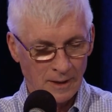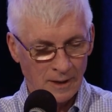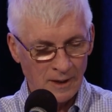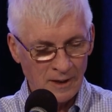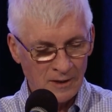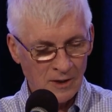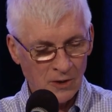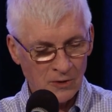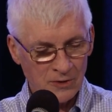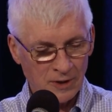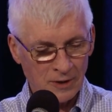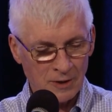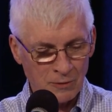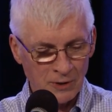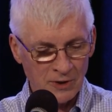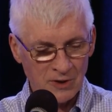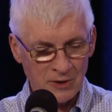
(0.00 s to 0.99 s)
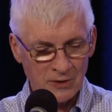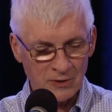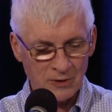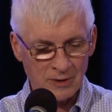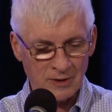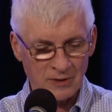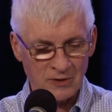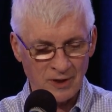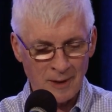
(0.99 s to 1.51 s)
He knows that Christians
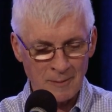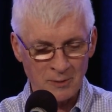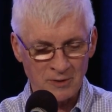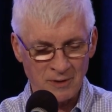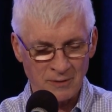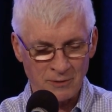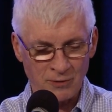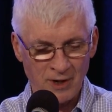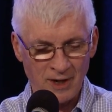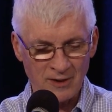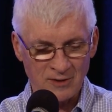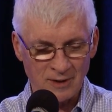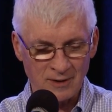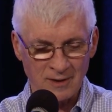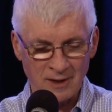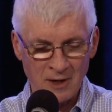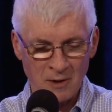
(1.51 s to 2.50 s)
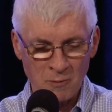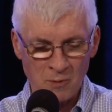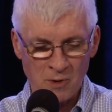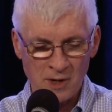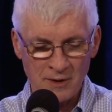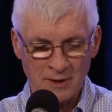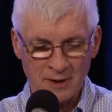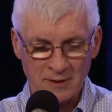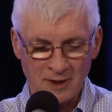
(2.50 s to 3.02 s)
are disciples of Christ, that they are
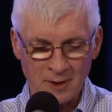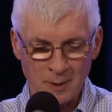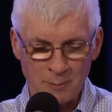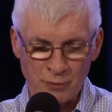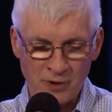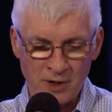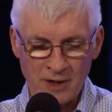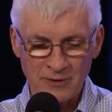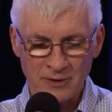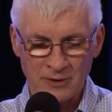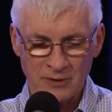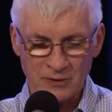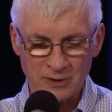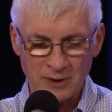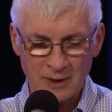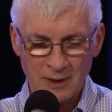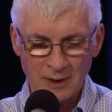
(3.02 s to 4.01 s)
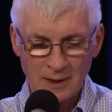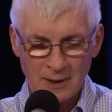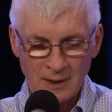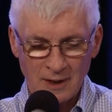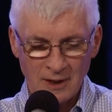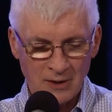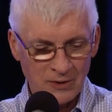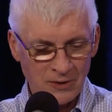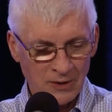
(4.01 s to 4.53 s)
one, that they are brothers.
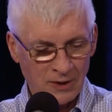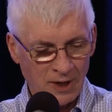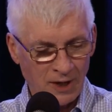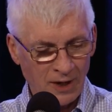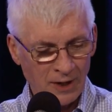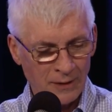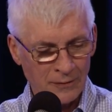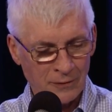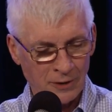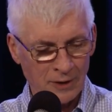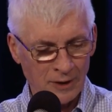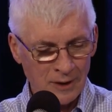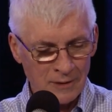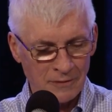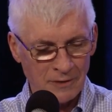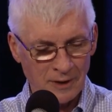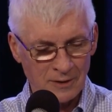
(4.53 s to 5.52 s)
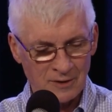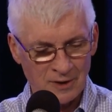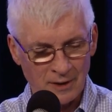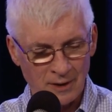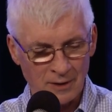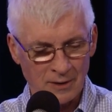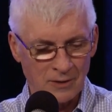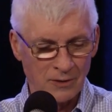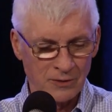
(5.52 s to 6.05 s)
He doesn't care if they're
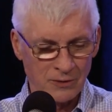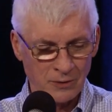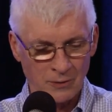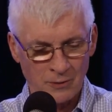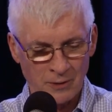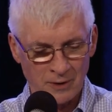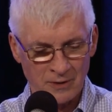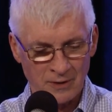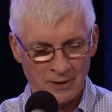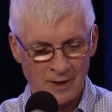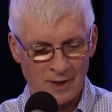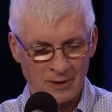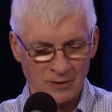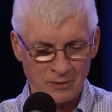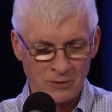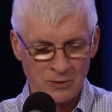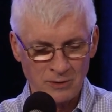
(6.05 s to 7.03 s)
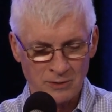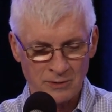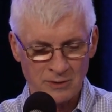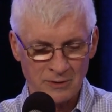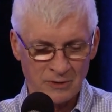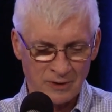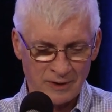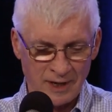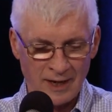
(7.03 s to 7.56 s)
evangelicals or Orthodox,
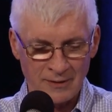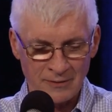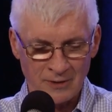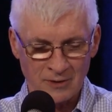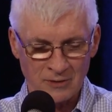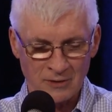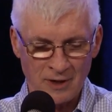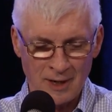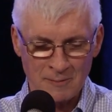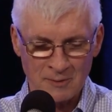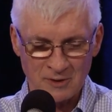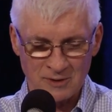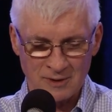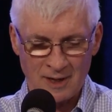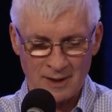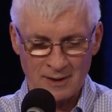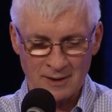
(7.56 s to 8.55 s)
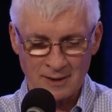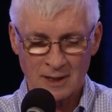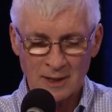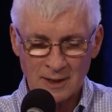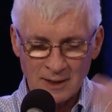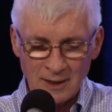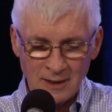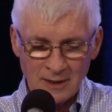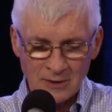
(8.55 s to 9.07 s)
Lutherans, Catholics, or Apostolic.
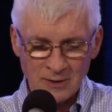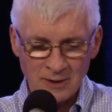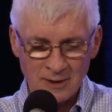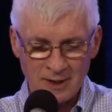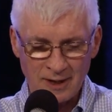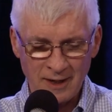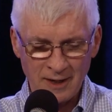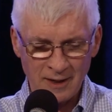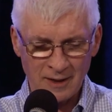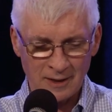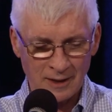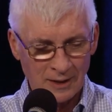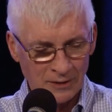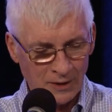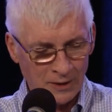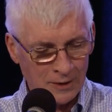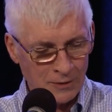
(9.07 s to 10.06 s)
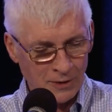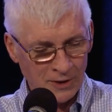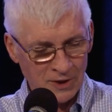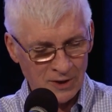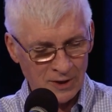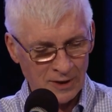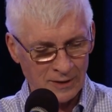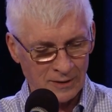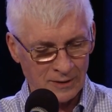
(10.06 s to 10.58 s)
He doesn't care. They're
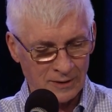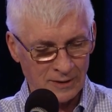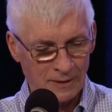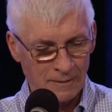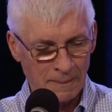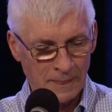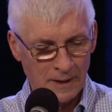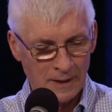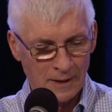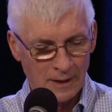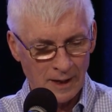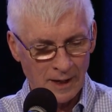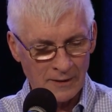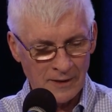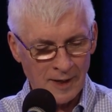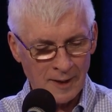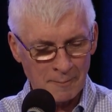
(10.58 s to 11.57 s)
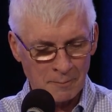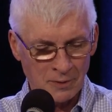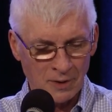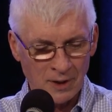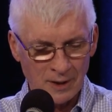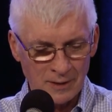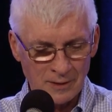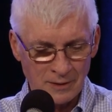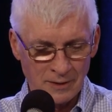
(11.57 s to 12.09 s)
Christians. And that
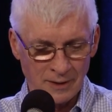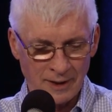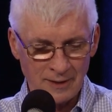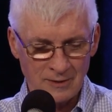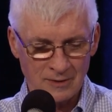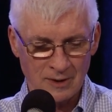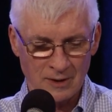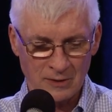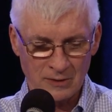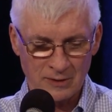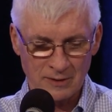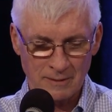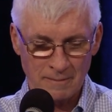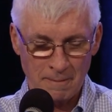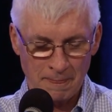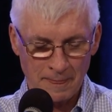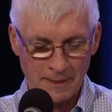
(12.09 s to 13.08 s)
blood unites us.